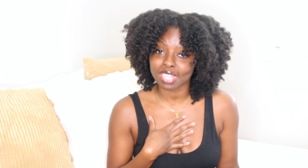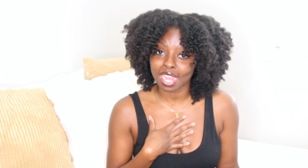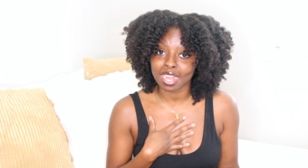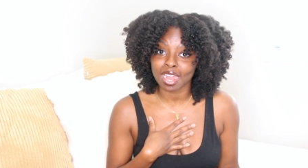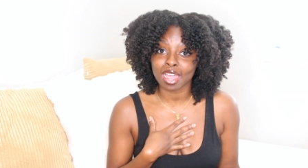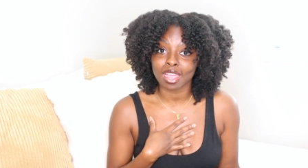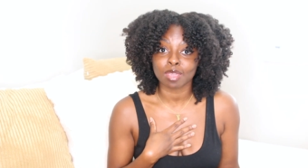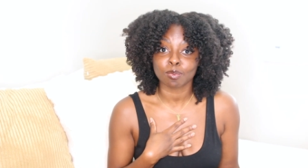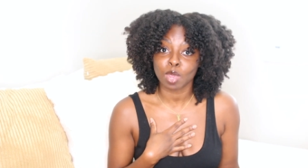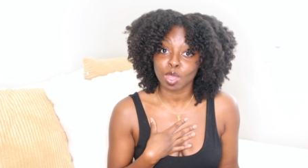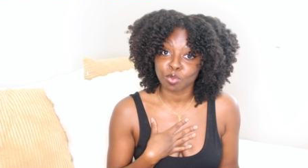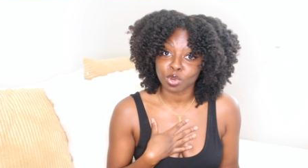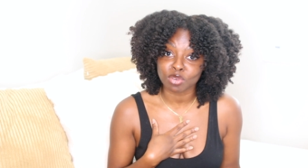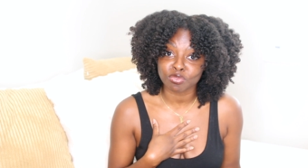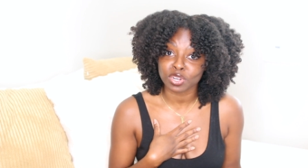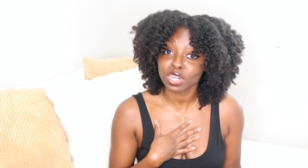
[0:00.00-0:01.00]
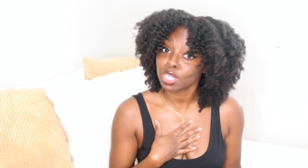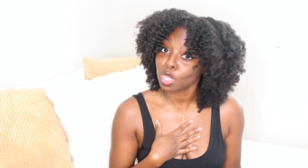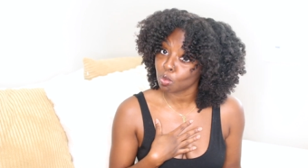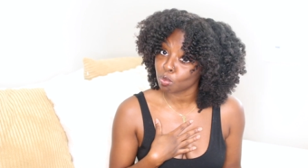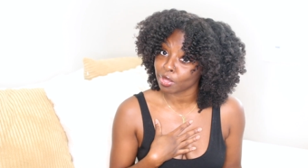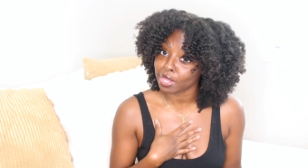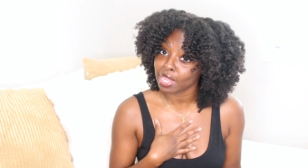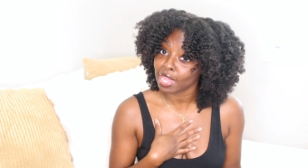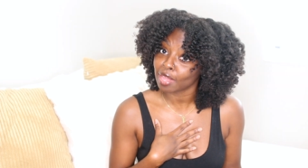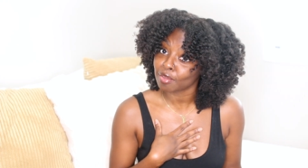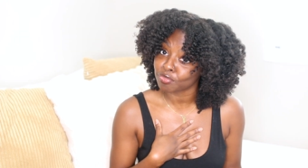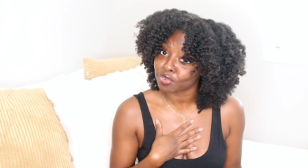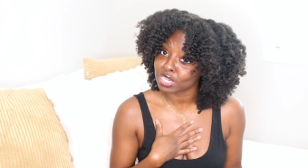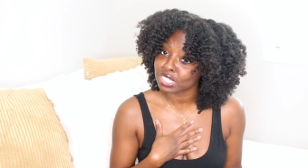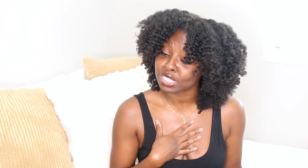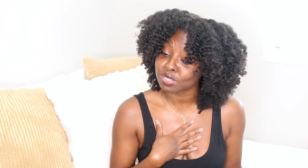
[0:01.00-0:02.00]
side-eyeing my boyfriend a little bit.
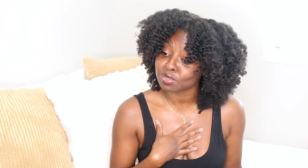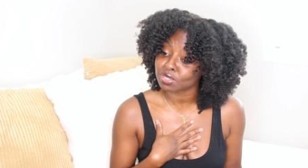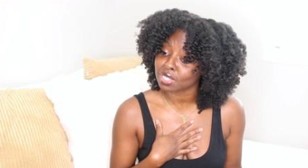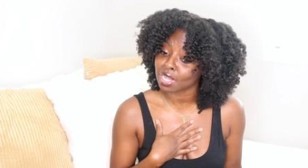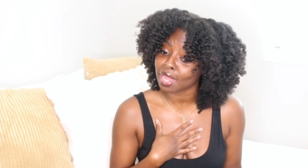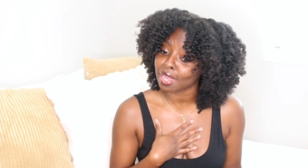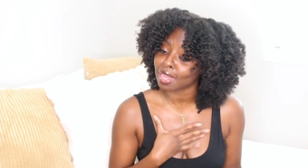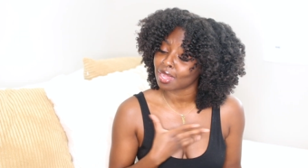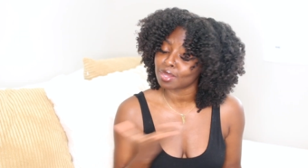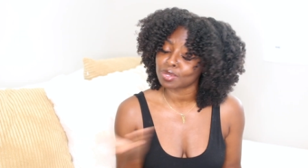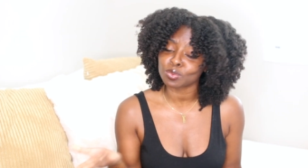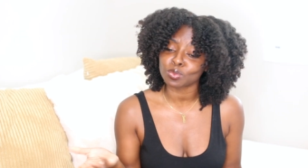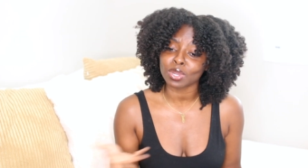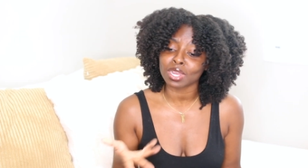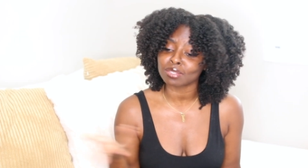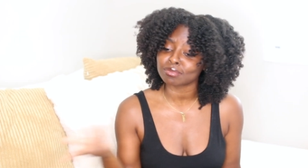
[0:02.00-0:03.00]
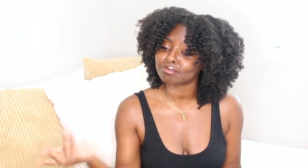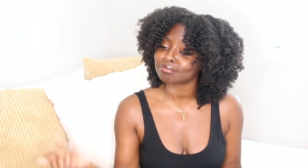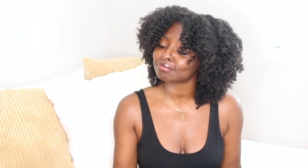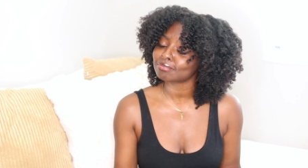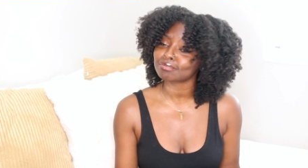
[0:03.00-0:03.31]
At first, he was like, what?